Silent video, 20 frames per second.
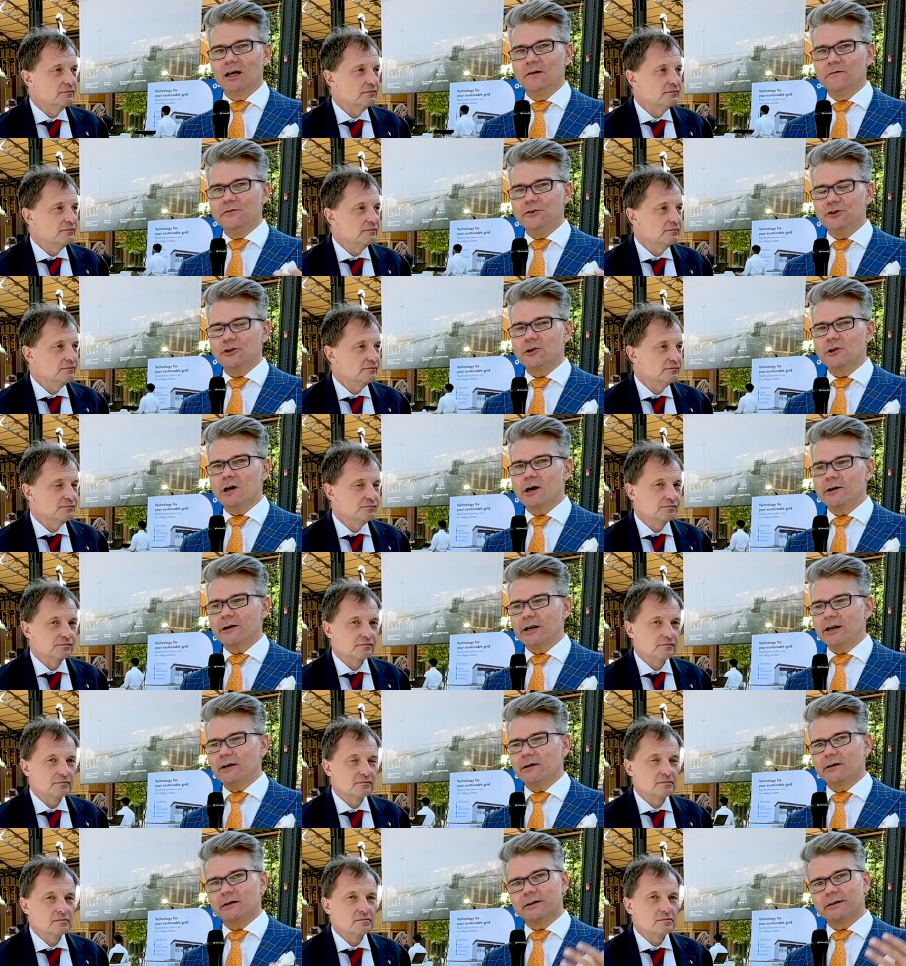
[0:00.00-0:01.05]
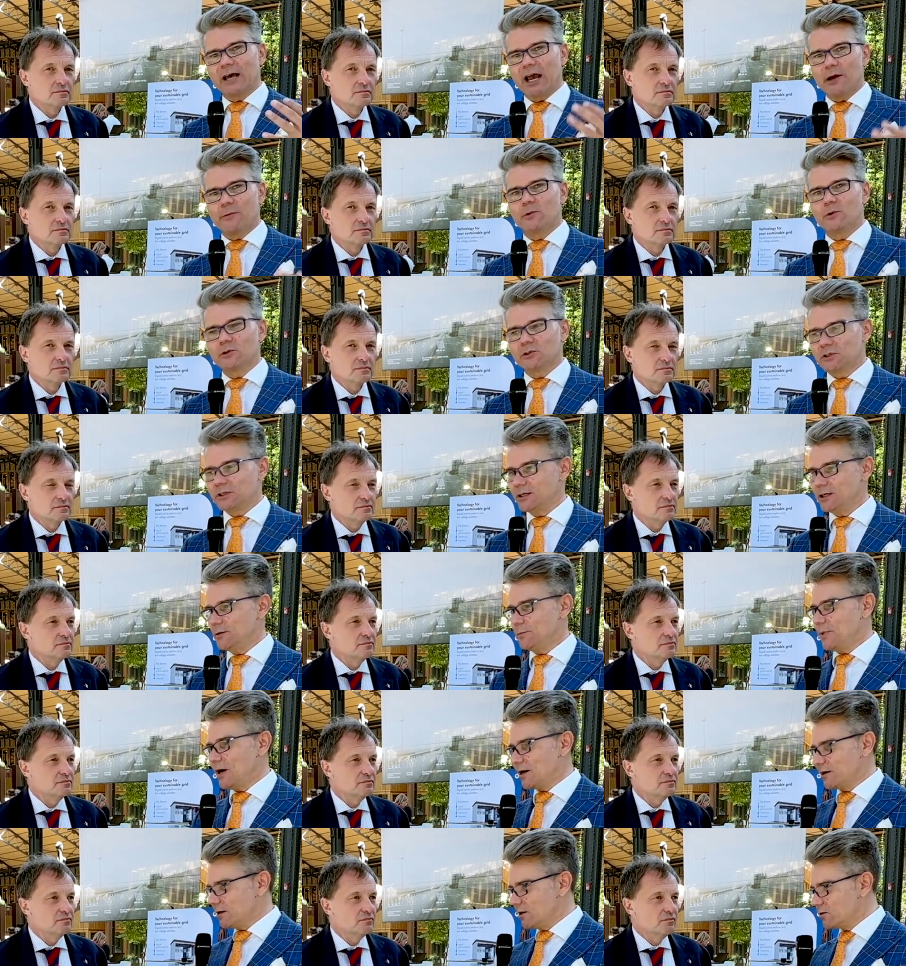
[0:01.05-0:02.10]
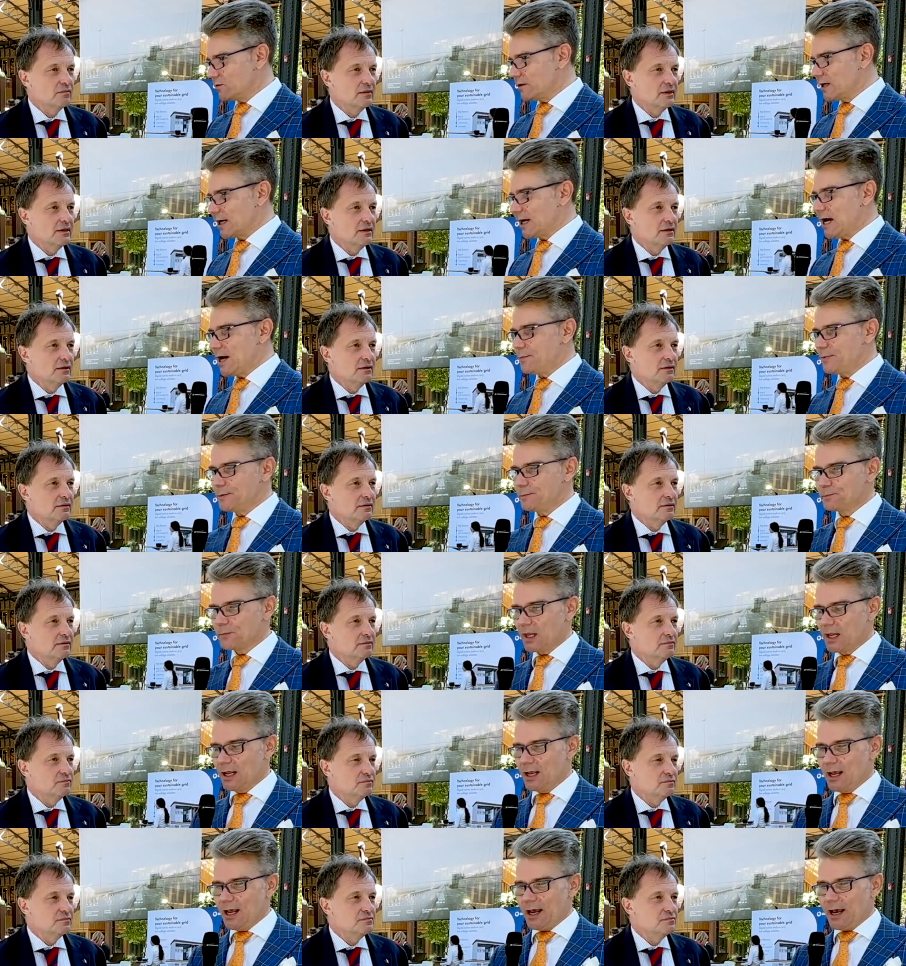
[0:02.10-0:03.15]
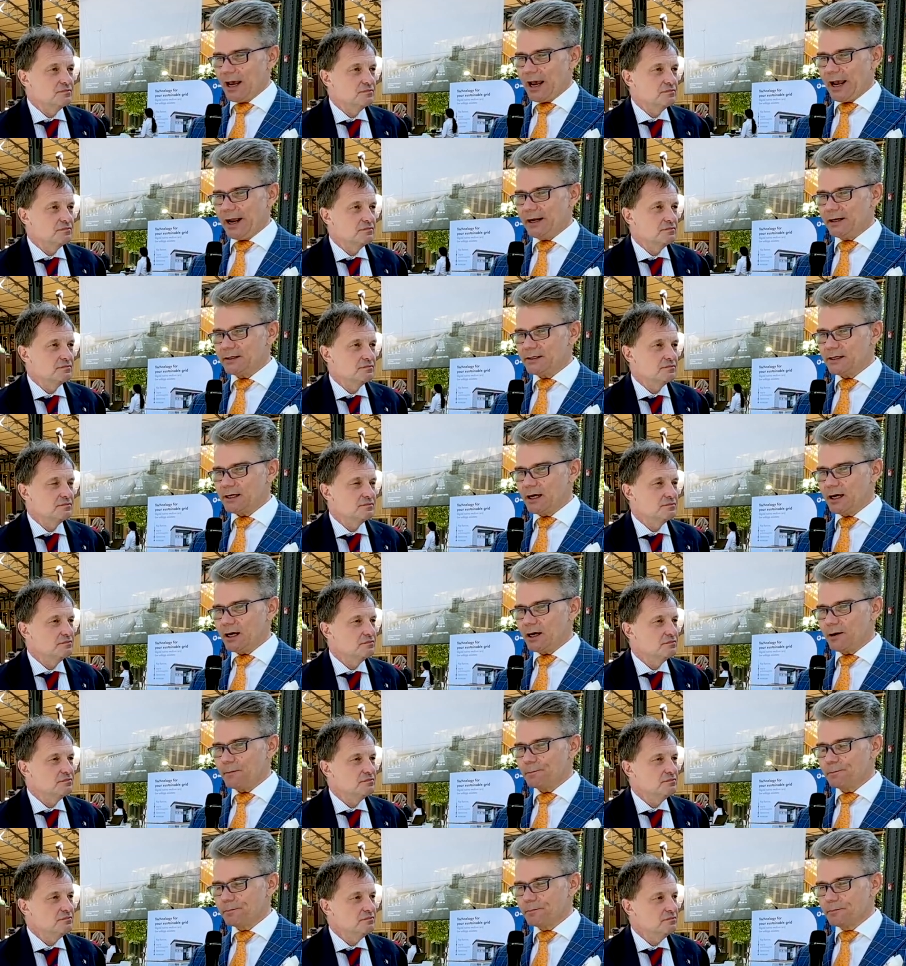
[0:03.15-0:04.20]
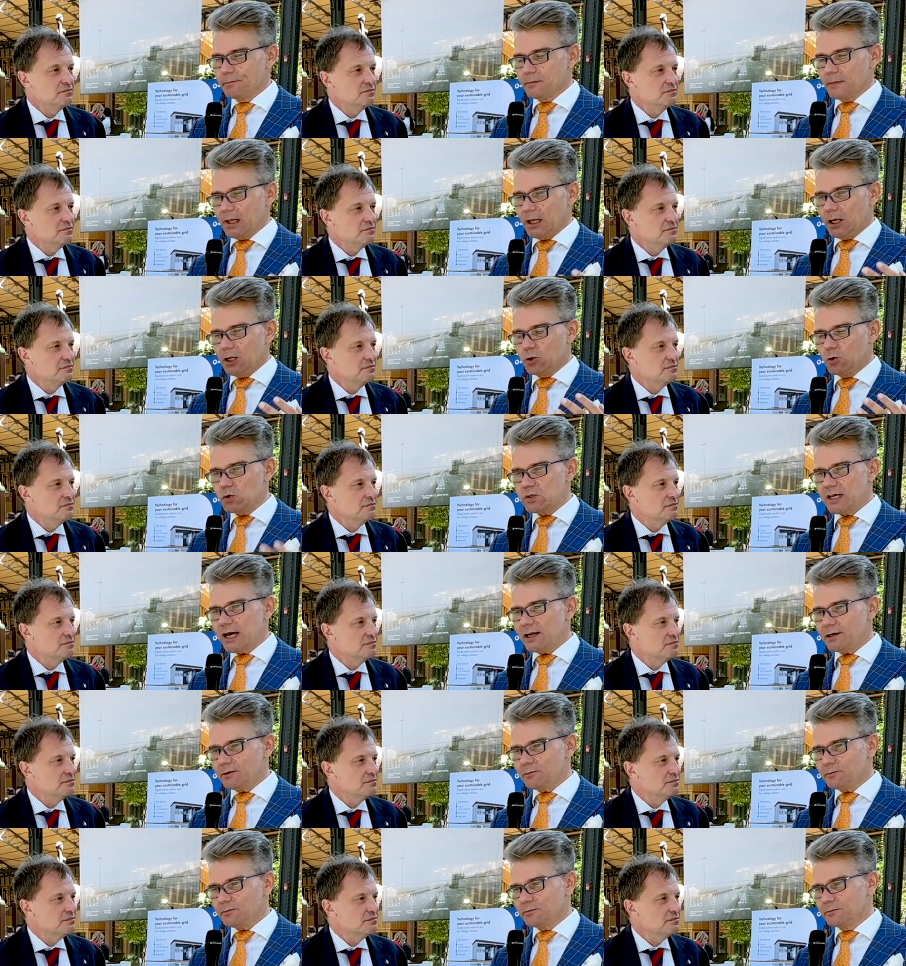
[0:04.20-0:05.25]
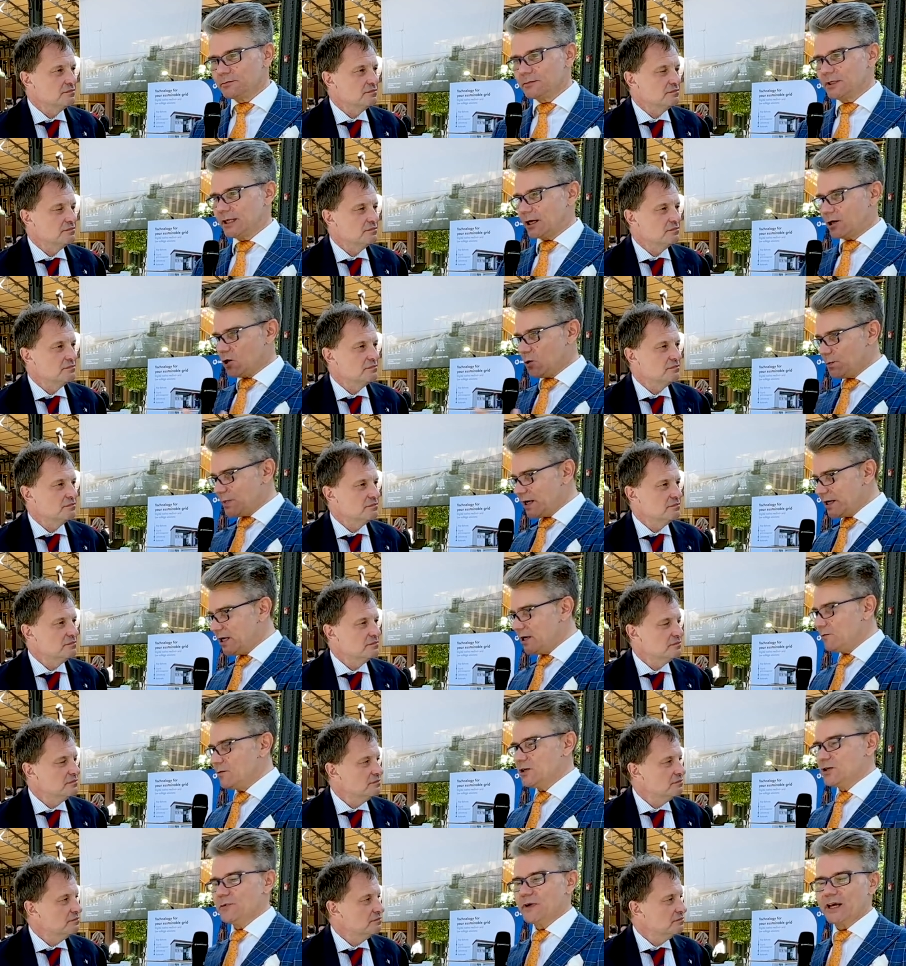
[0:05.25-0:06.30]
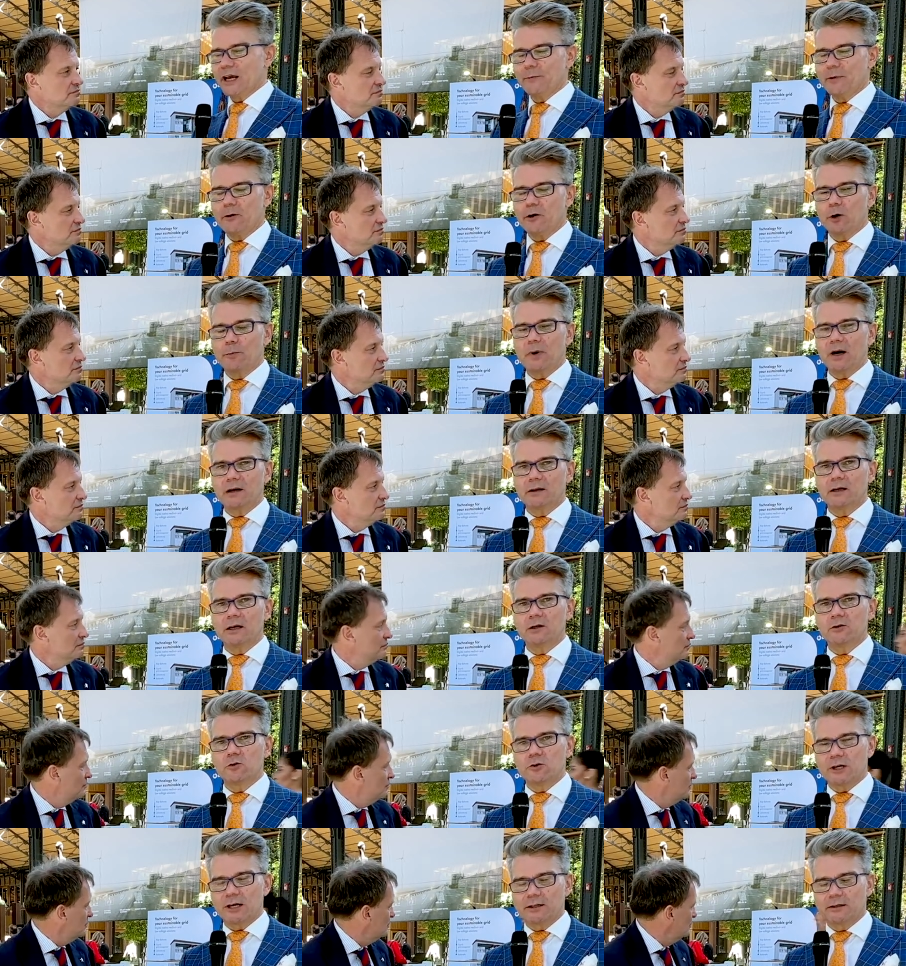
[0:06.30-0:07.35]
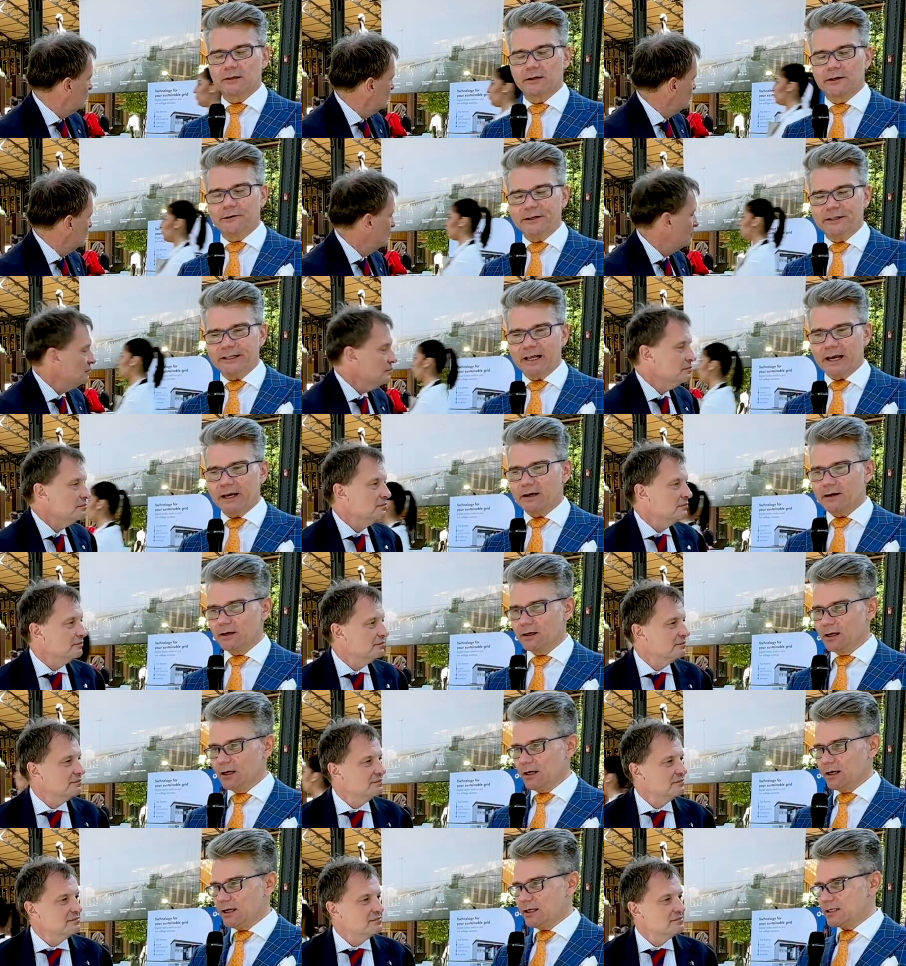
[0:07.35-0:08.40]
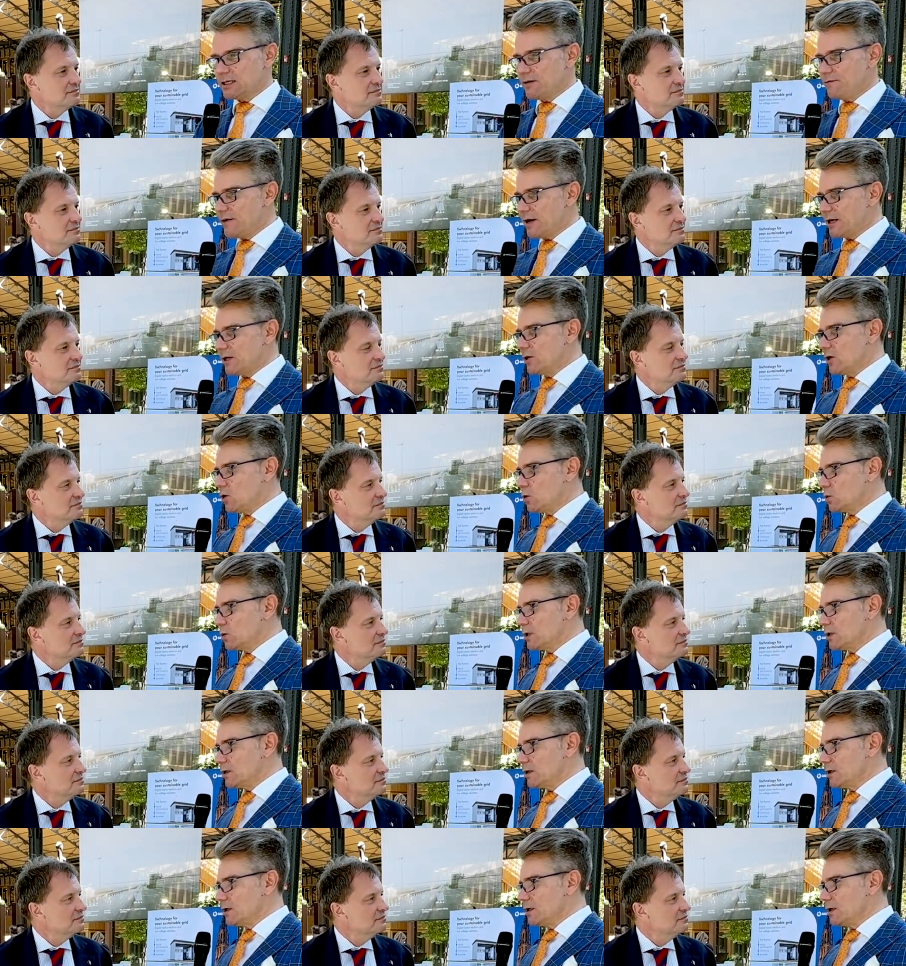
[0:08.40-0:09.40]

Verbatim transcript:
Speaker 1: visionary diamond partner of the club. And uh, Doosan, the company which became our partner, Doosan GridTech, is a very known